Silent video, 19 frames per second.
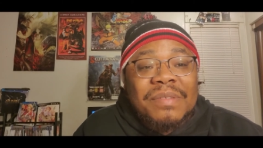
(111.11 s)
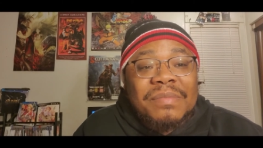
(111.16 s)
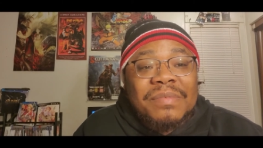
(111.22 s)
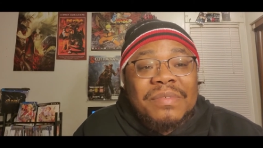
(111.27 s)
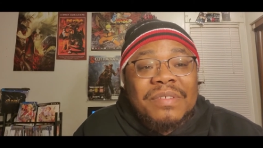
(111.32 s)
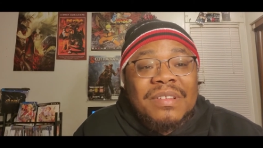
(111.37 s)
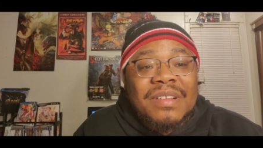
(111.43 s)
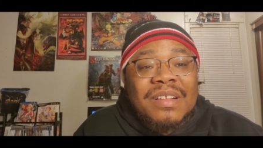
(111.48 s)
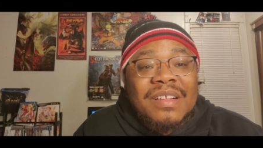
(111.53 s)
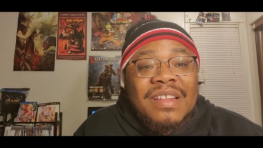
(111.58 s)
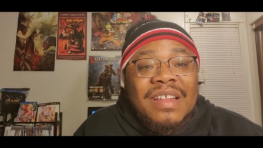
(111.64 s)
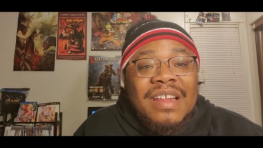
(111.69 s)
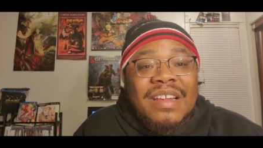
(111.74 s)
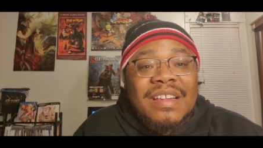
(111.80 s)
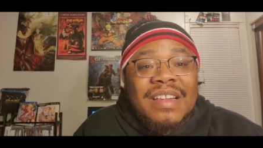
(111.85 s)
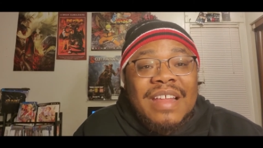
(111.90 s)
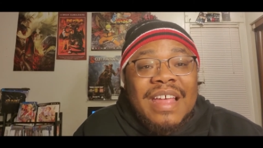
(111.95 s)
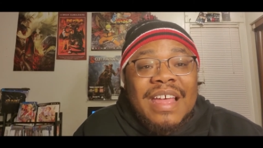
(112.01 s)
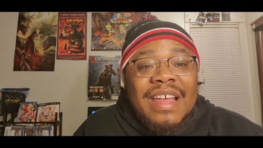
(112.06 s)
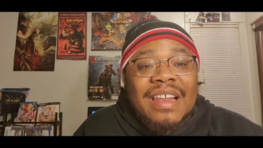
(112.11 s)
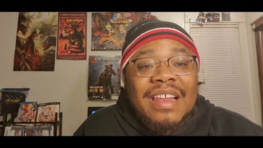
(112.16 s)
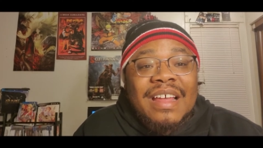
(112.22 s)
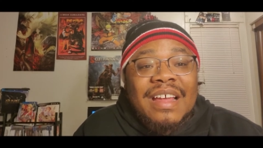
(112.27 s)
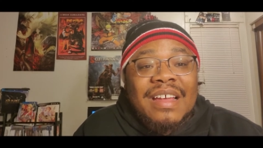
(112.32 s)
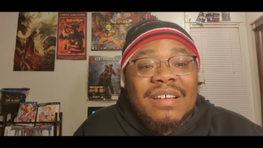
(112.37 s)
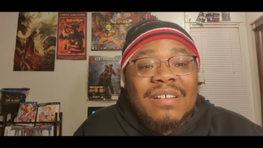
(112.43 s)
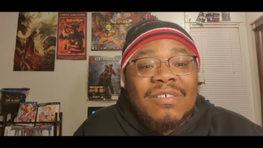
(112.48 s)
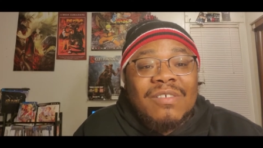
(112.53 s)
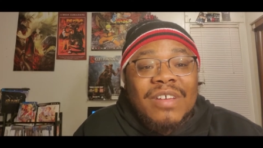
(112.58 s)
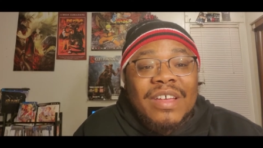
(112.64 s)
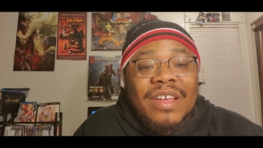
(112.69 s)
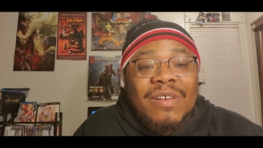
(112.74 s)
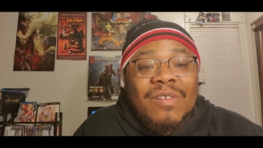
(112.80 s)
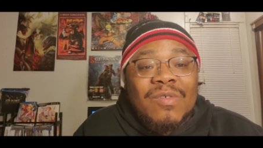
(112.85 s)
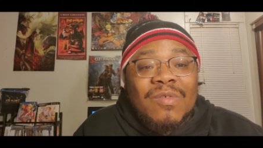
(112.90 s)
I'm, just looking at that like, okay, who,